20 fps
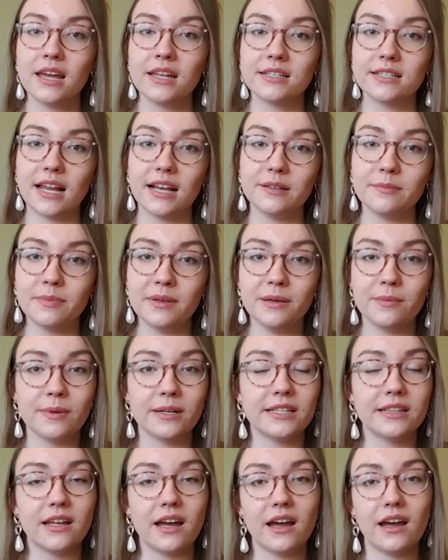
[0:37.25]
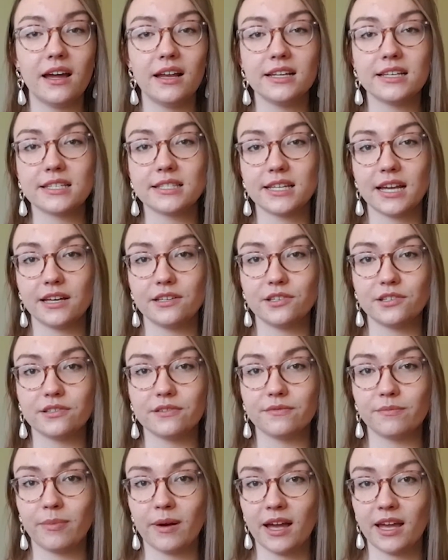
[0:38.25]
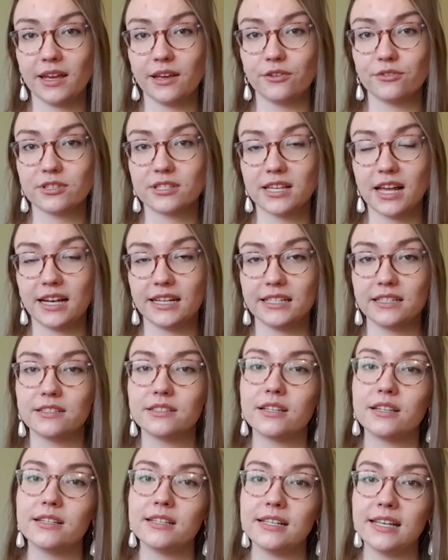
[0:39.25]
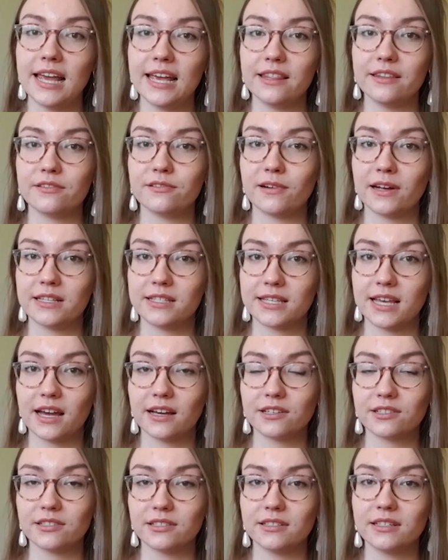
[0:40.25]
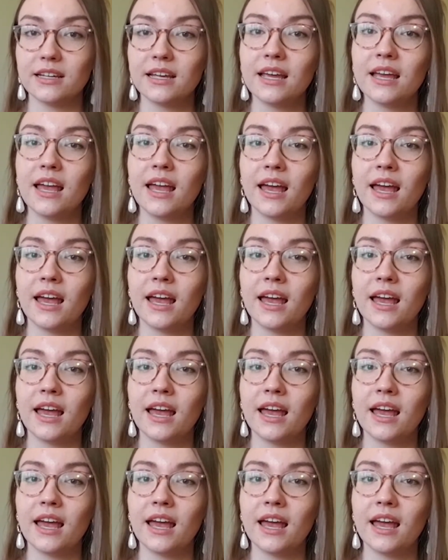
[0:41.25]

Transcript: telling people in the early stages of buying or selling to delay the transaction